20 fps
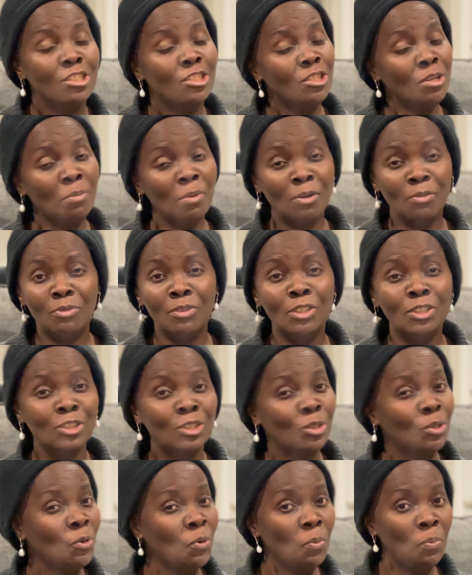some of us
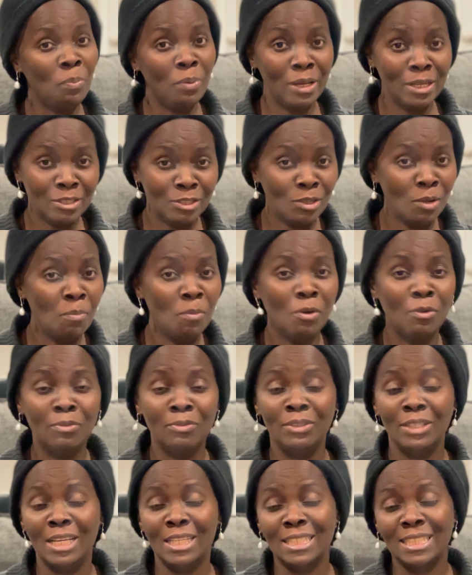could pay some
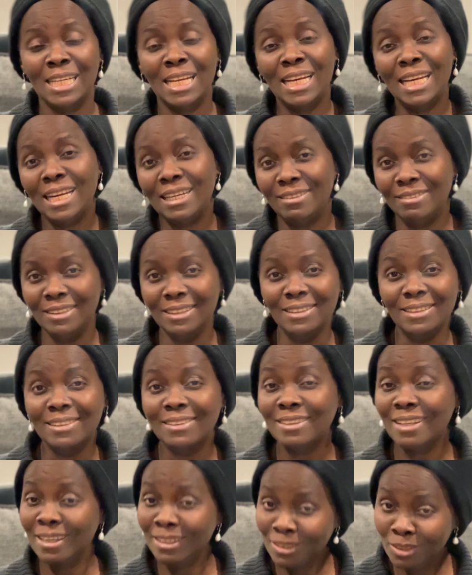of their salaries
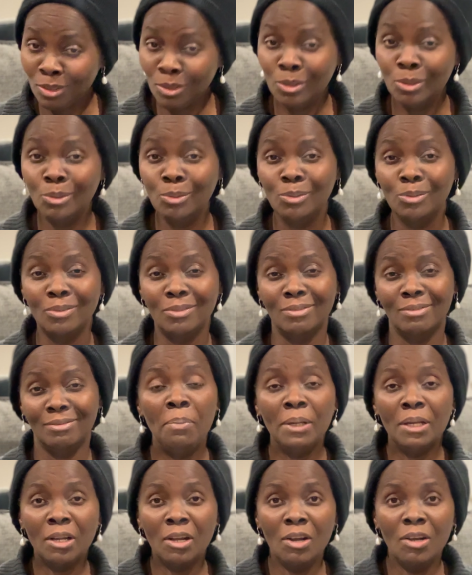times two
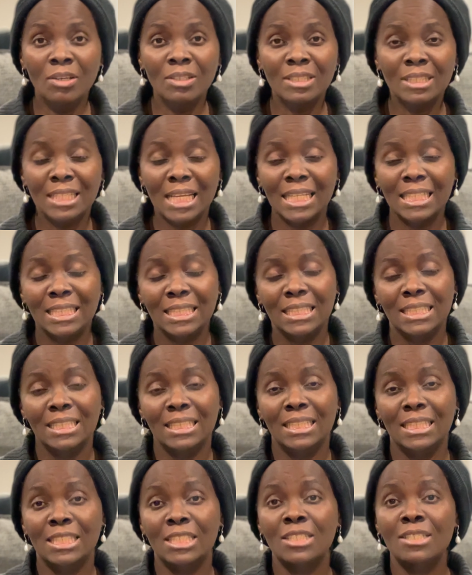because that is
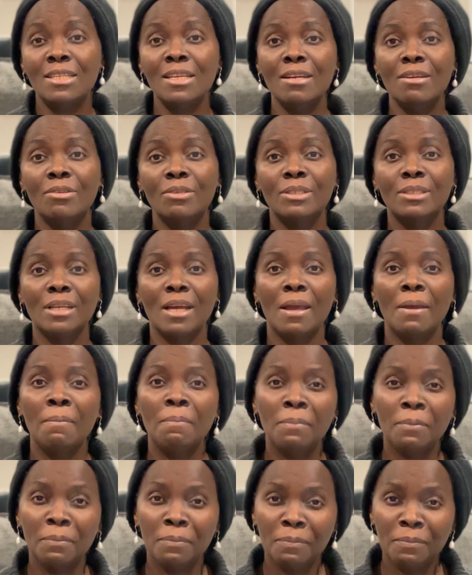the stereotype
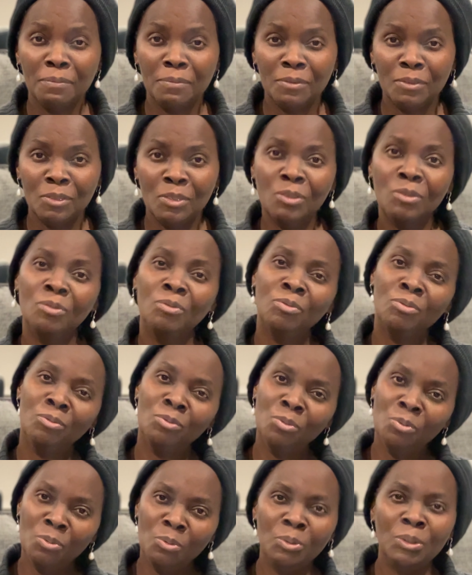of who